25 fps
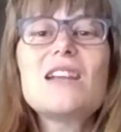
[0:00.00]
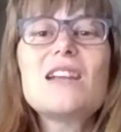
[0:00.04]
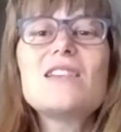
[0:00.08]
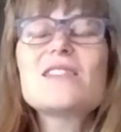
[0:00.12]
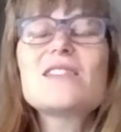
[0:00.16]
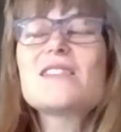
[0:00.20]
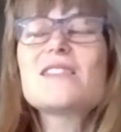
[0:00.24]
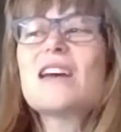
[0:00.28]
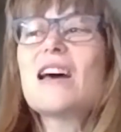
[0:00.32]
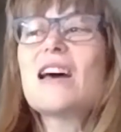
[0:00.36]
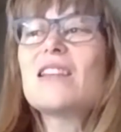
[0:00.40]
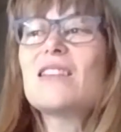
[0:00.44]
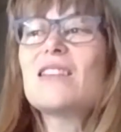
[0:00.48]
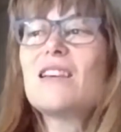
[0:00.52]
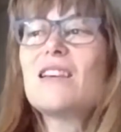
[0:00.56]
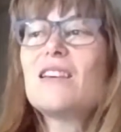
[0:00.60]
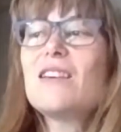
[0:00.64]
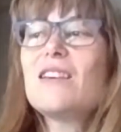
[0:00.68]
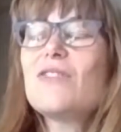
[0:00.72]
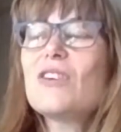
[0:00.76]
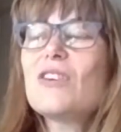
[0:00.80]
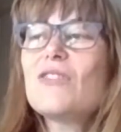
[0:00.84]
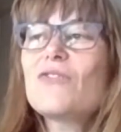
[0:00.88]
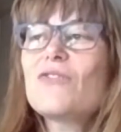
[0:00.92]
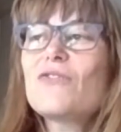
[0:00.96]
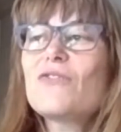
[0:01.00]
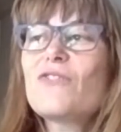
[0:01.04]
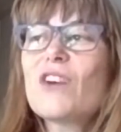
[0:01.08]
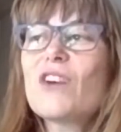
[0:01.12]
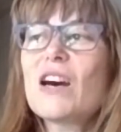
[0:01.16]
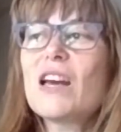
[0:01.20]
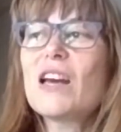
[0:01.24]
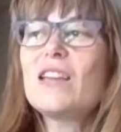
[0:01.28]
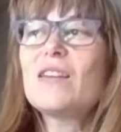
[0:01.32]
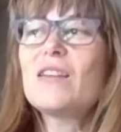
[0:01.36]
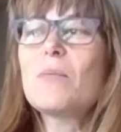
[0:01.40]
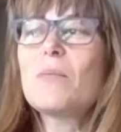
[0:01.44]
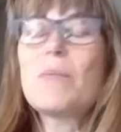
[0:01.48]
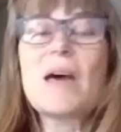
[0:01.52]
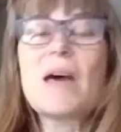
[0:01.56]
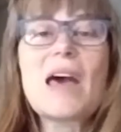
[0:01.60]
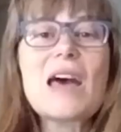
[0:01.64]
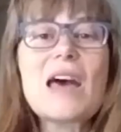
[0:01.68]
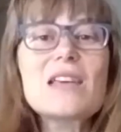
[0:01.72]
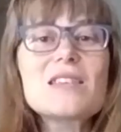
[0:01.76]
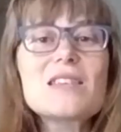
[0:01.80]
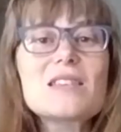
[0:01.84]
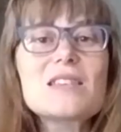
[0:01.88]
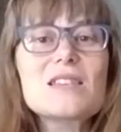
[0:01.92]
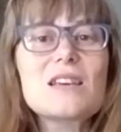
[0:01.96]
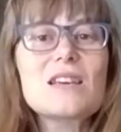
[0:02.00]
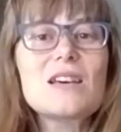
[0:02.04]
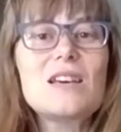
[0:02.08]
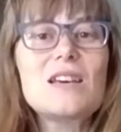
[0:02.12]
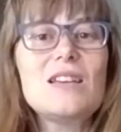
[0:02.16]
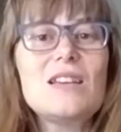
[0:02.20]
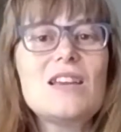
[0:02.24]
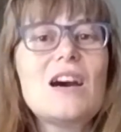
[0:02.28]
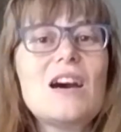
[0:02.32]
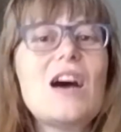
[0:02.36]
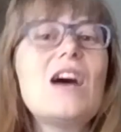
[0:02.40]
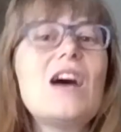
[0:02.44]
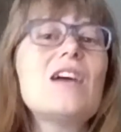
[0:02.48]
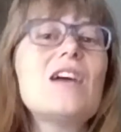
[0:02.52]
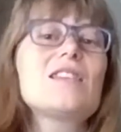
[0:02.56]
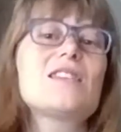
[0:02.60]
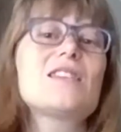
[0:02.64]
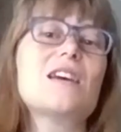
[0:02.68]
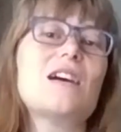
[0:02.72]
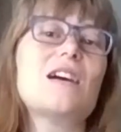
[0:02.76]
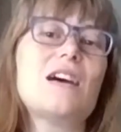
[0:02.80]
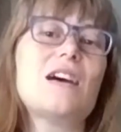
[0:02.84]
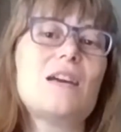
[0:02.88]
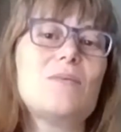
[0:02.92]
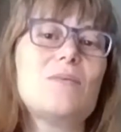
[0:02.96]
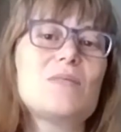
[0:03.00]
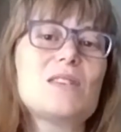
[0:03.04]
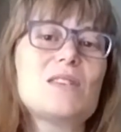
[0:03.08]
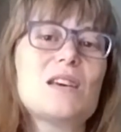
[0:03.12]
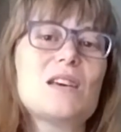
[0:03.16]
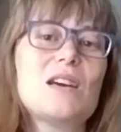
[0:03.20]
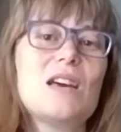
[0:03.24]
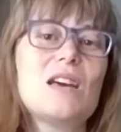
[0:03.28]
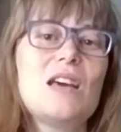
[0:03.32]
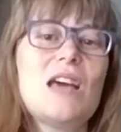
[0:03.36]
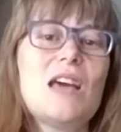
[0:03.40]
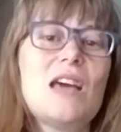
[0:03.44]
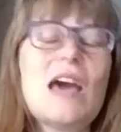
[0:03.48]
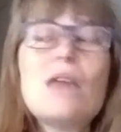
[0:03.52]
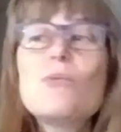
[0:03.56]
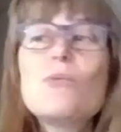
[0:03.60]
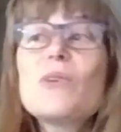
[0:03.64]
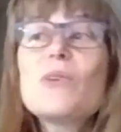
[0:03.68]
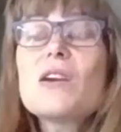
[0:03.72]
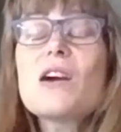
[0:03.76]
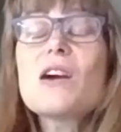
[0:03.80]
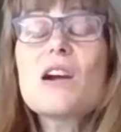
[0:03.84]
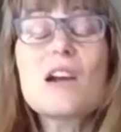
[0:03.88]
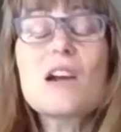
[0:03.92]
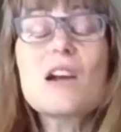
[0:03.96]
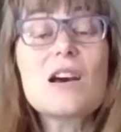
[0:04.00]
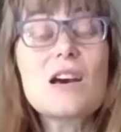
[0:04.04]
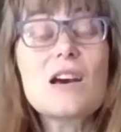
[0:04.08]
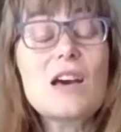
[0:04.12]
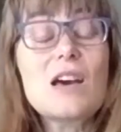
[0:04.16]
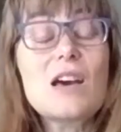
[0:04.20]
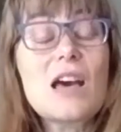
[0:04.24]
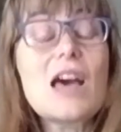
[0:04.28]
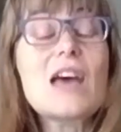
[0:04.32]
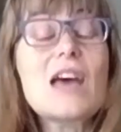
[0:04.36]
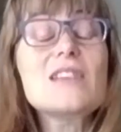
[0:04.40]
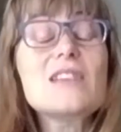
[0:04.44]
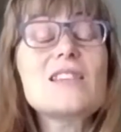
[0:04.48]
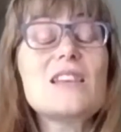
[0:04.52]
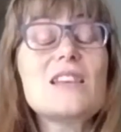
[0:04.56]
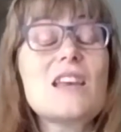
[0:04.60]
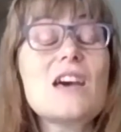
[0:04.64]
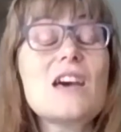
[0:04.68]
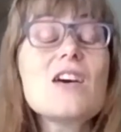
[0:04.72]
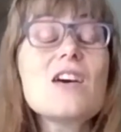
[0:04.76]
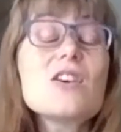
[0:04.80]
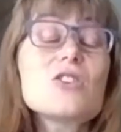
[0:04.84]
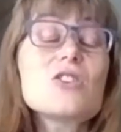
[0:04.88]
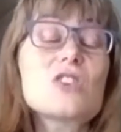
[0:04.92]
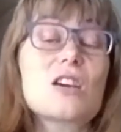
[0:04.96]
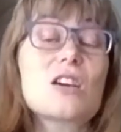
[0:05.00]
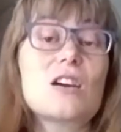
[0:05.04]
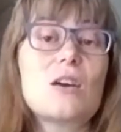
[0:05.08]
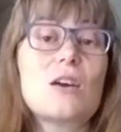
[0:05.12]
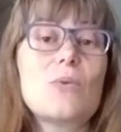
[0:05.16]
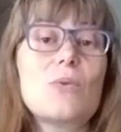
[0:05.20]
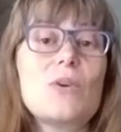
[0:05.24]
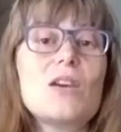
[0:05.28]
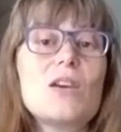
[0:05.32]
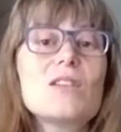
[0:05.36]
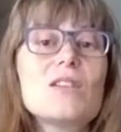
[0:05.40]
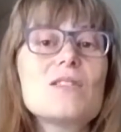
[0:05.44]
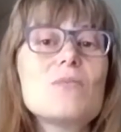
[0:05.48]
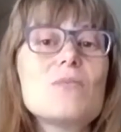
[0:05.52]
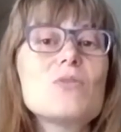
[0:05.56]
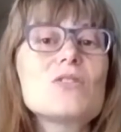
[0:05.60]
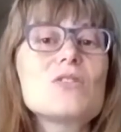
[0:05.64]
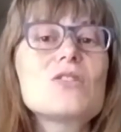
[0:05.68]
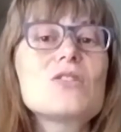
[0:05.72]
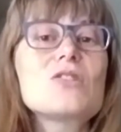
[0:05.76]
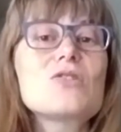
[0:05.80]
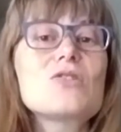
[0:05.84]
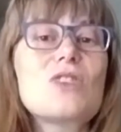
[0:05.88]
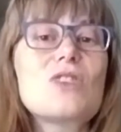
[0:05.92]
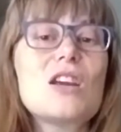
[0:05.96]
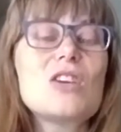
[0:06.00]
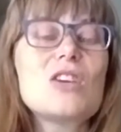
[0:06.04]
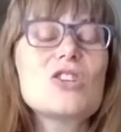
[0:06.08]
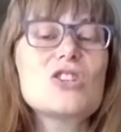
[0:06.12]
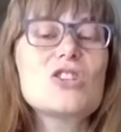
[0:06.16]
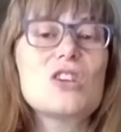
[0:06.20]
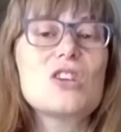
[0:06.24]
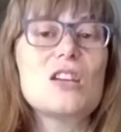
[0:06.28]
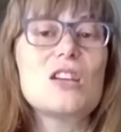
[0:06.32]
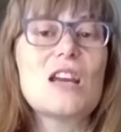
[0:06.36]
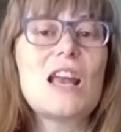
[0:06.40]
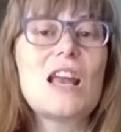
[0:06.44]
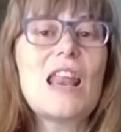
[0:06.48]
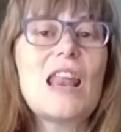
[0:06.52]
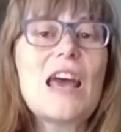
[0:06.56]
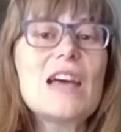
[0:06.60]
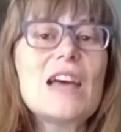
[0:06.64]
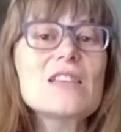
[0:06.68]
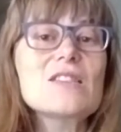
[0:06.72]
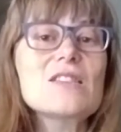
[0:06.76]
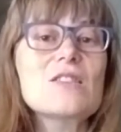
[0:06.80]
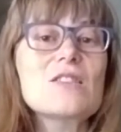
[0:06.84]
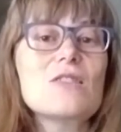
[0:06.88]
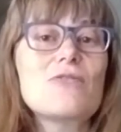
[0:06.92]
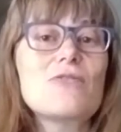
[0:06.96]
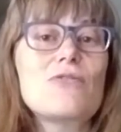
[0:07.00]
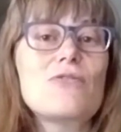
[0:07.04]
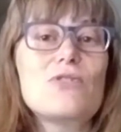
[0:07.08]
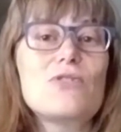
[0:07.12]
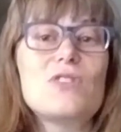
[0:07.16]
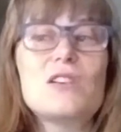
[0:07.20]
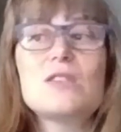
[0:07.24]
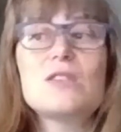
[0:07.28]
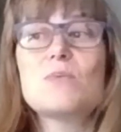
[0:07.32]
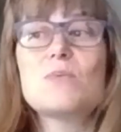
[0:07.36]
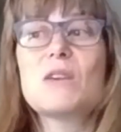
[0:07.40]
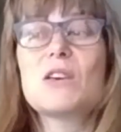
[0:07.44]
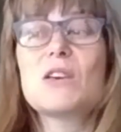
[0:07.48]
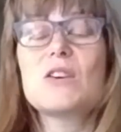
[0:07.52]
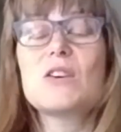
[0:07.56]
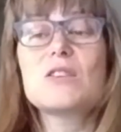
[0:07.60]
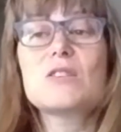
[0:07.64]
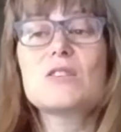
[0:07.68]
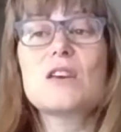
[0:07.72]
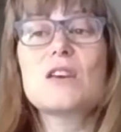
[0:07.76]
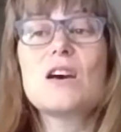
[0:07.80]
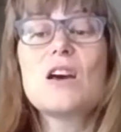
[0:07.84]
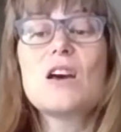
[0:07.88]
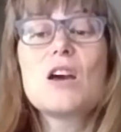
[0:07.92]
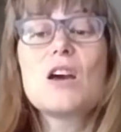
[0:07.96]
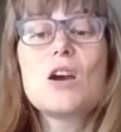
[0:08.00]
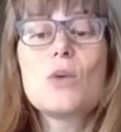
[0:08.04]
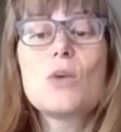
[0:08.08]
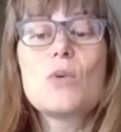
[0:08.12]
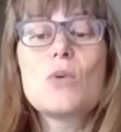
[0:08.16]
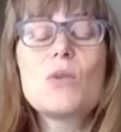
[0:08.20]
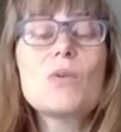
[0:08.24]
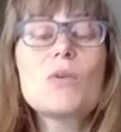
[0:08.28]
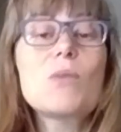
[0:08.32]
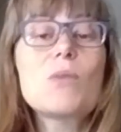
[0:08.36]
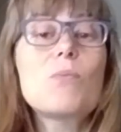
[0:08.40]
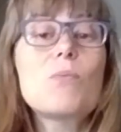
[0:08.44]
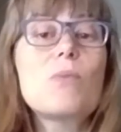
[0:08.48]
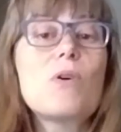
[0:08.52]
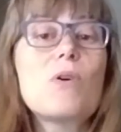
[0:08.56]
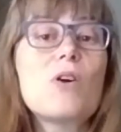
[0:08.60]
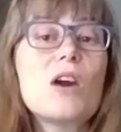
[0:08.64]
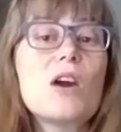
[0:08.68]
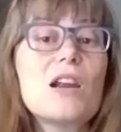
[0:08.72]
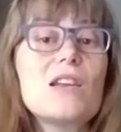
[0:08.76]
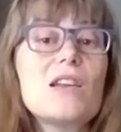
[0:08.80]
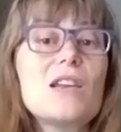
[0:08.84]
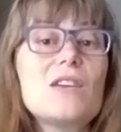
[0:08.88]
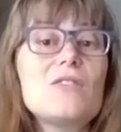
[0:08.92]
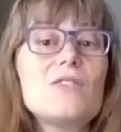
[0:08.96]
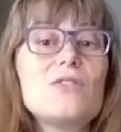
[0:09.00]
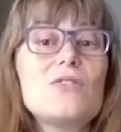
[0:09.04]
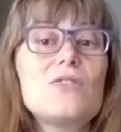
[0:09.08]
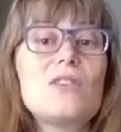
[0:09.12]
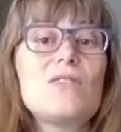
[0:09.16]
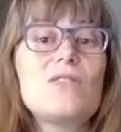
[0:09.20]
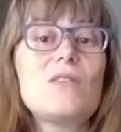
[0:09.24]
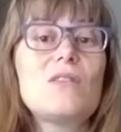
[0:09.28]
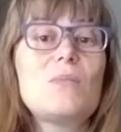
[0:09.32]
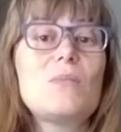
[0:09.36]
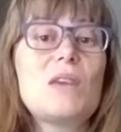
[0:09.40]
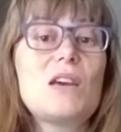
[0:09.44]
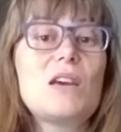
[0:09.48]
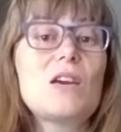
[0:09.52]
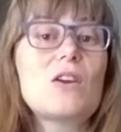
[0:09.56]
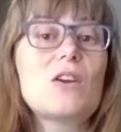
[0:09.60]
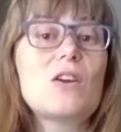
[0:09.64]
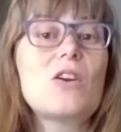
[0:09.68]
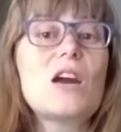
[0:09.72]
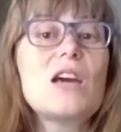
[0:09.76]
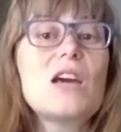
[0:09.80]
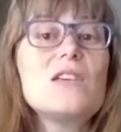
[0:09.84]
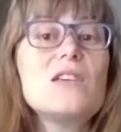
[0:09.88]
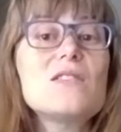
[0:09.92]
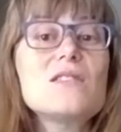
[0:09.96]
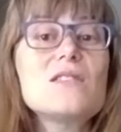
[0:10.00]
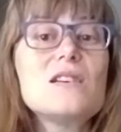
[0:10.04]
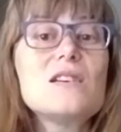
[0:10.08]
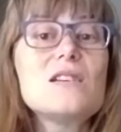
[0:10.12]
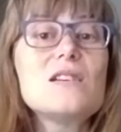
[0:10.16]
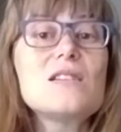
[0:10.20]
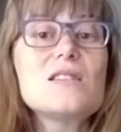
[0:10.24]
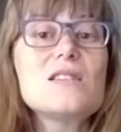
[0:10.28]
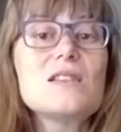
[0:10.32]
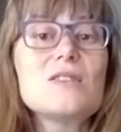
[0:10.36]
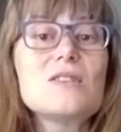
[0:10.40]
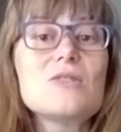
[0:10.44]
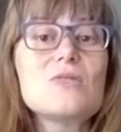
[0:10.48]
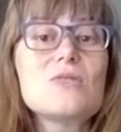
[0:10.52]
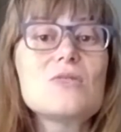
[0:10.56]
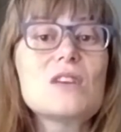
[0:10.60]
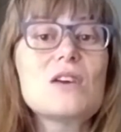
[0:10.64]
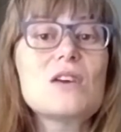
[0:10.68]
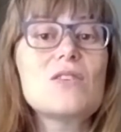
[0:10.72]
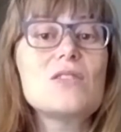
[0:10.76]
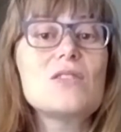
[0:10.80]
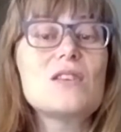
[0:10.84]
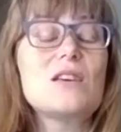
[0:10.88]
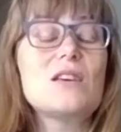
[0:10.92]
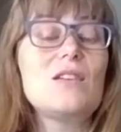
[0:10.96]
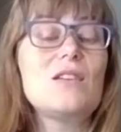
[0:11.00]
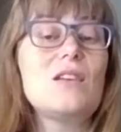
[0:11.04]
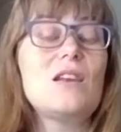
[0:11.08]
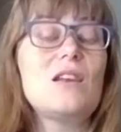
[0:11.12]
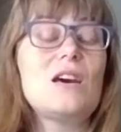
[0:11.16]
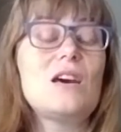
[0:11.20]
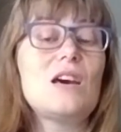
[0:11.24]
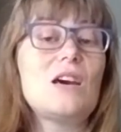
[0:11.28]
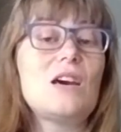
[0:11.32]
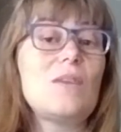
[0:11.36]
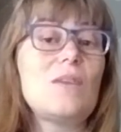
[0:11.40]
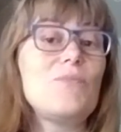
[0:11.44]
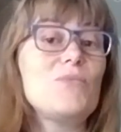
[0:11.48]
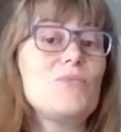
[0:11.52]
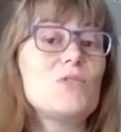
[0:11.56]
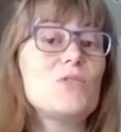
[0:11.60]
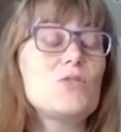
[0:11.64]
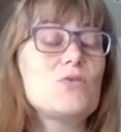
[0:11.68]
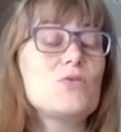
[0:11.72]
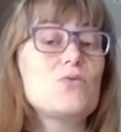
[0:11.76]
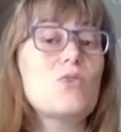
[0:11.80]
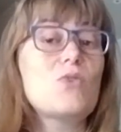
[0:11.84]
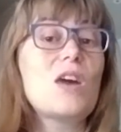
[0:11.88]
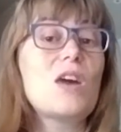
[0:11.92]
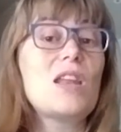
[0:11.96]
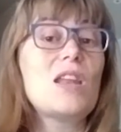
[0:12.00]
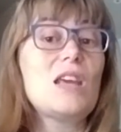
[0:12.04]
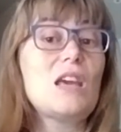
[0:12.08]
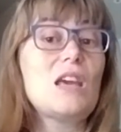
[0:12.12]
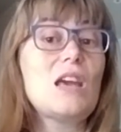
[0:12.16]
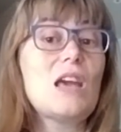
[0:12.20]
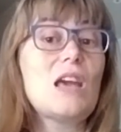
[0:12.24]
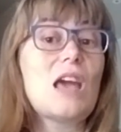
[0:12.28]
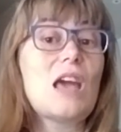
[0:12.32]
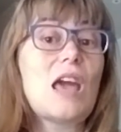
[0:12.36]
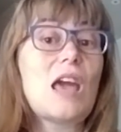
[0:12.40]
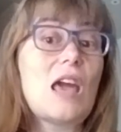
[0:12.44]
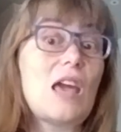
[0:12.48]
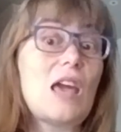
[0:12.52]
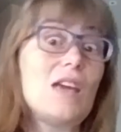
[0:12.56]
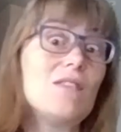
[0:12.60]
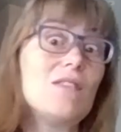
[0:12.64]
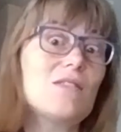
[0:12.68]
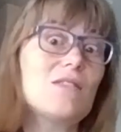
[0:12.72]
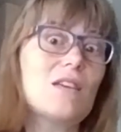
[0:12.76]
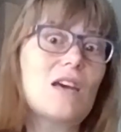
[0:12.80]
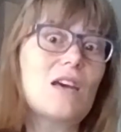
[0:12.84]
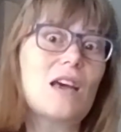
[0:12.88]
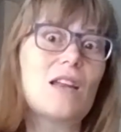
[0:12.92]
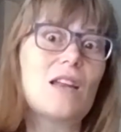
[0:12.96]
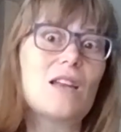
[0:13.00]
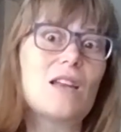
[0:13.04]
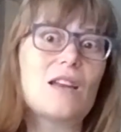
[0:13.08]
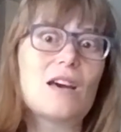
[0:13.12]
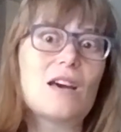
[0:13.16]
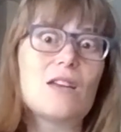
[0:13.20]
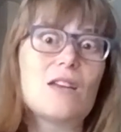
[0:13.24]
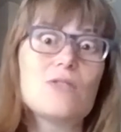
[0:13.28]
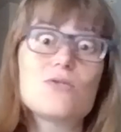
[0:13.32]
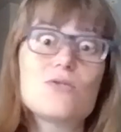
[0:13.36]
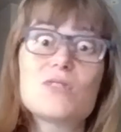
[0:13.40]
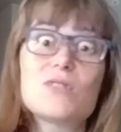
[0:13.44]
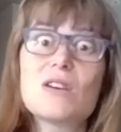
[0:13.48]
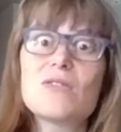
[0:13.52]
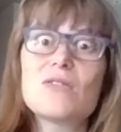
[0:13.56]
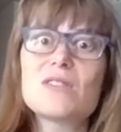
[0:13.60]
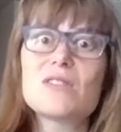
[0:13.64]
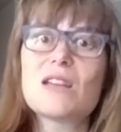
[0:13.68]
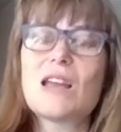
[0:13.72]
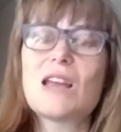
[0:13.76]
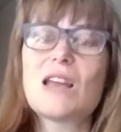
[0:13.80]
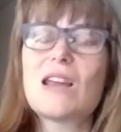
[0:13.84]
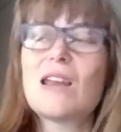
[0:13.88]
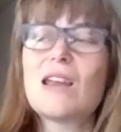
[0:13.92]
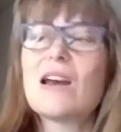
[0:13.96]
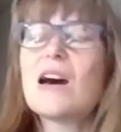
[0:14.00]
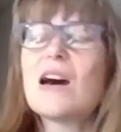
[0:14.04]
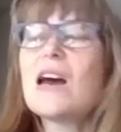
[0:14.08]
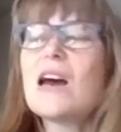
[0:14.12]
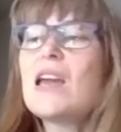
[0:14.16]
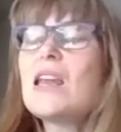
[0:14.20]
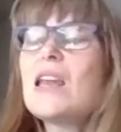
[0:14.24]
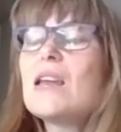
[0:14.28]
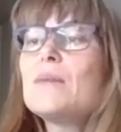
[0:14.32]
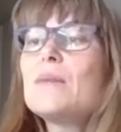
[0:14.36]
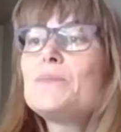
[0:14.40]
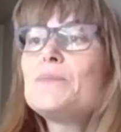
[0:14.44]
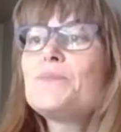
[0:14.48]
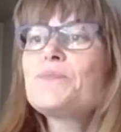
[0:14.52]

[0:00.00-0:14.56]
that even find the best in the hard times. And we are, as Energica, we are a demonstration, a lesson for this, because we were born during the big crisis in 2008 and 2009.